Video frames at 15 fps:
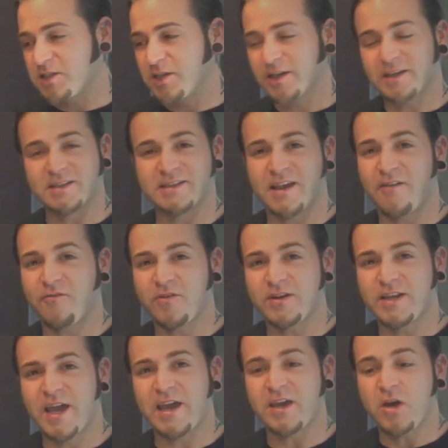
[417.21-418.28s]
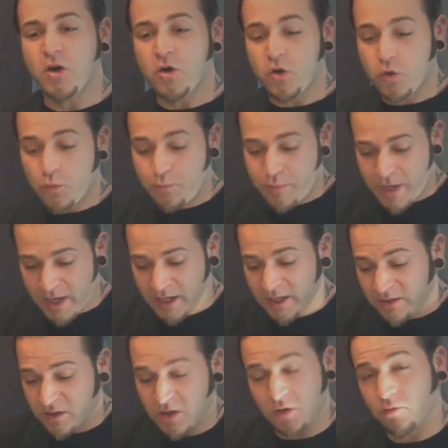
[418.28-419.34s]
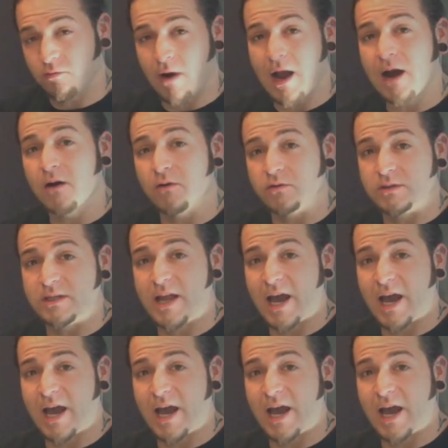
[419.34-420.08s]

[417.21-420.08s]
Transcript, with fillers: chickens every day who pick at the ground and